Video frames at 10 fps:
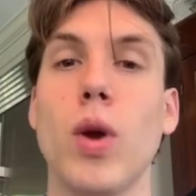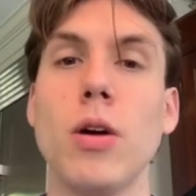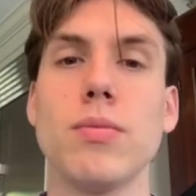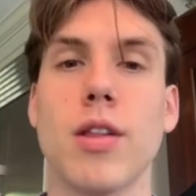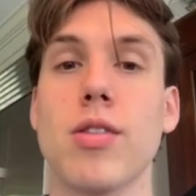
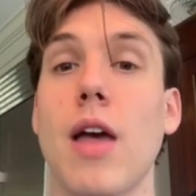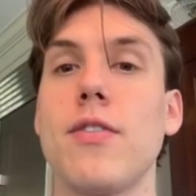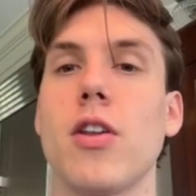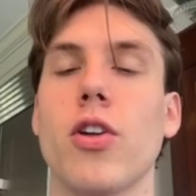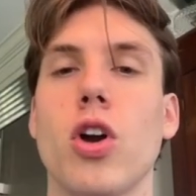Well, let's dive
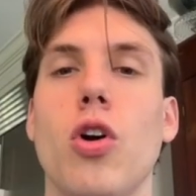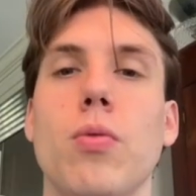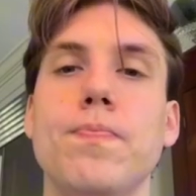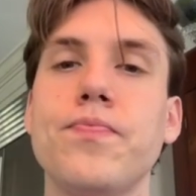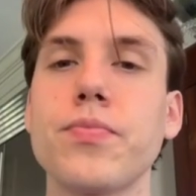into the
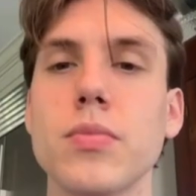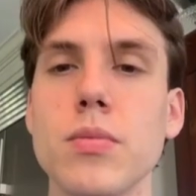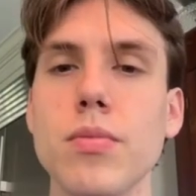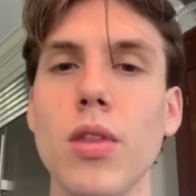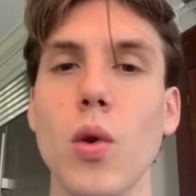code.
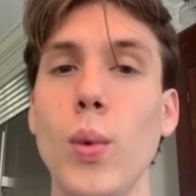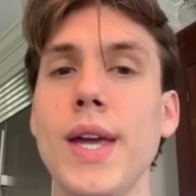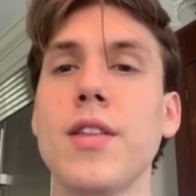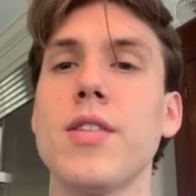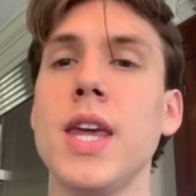We
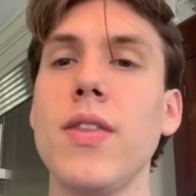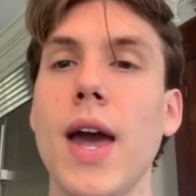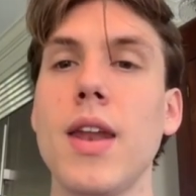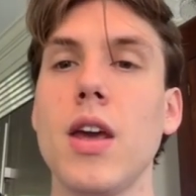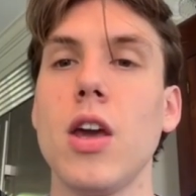can see
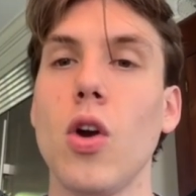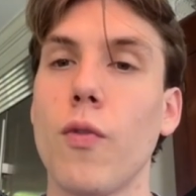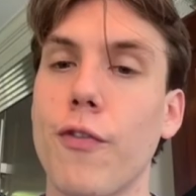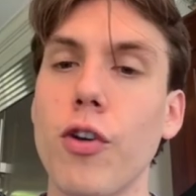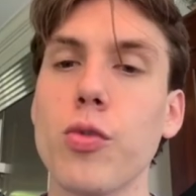that
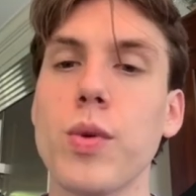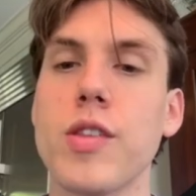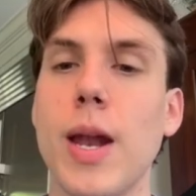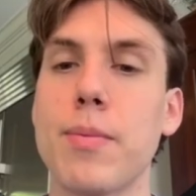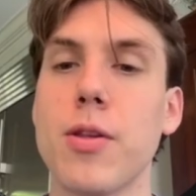first we
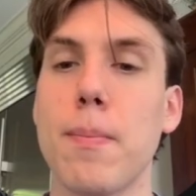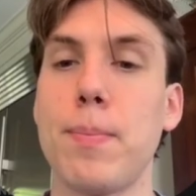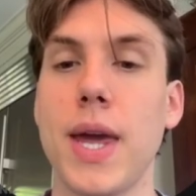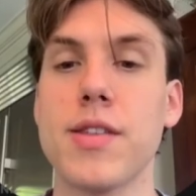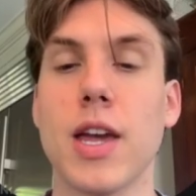set up some
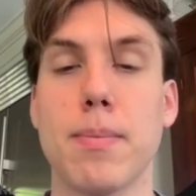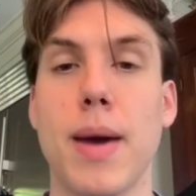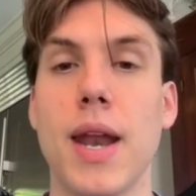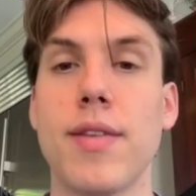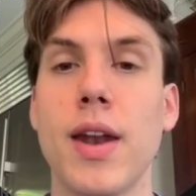basic
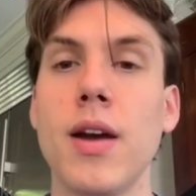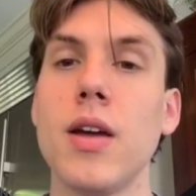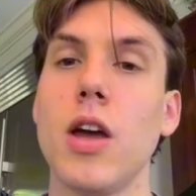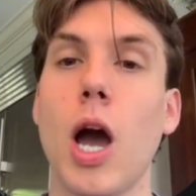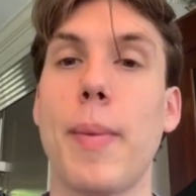metadata
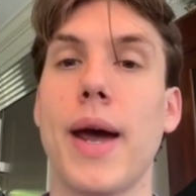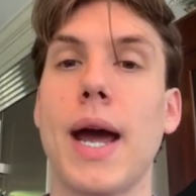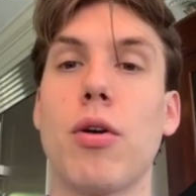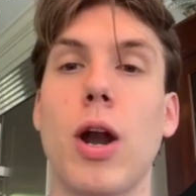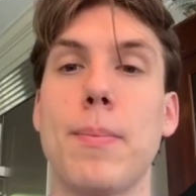about
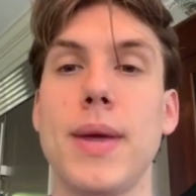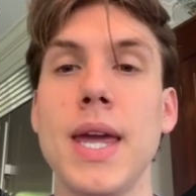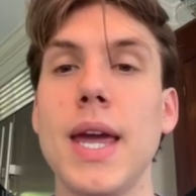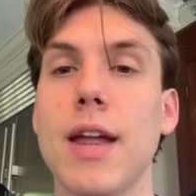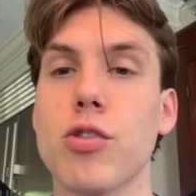our
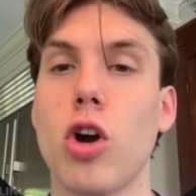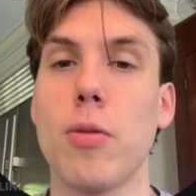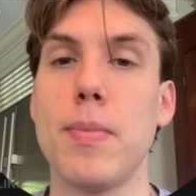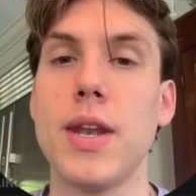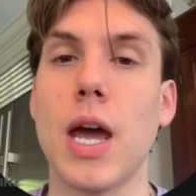IP. It's
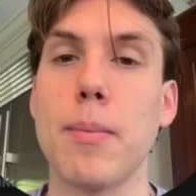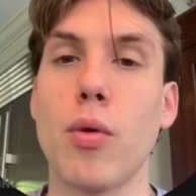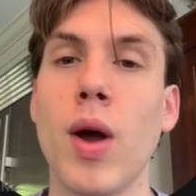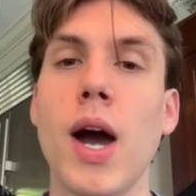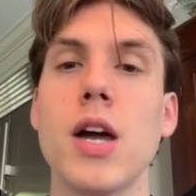called Midnight
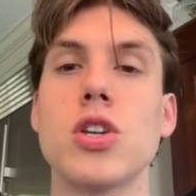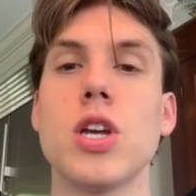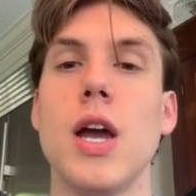Mirage.